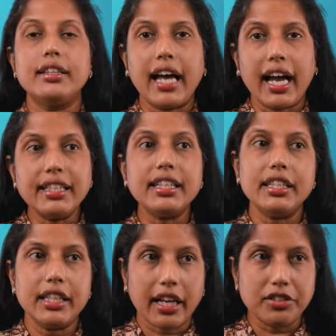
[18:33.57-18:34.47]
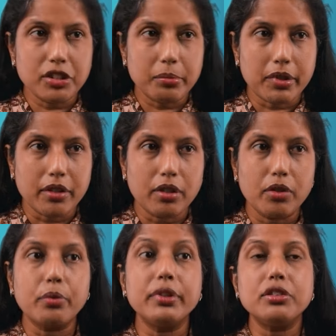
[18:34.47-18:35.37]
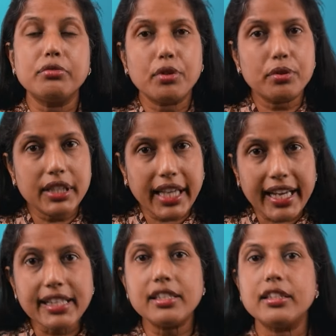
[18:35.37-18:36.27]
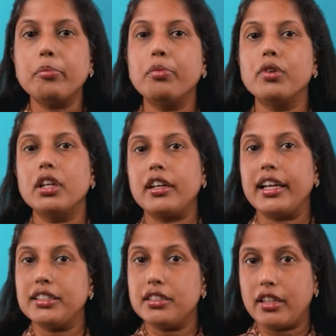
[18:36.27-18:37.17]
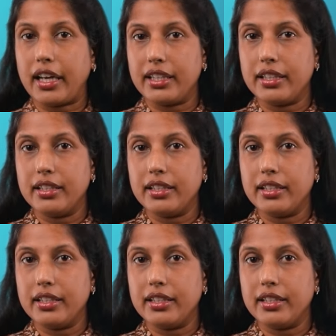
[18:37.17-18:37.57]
That enantiomer which rotates the polarized light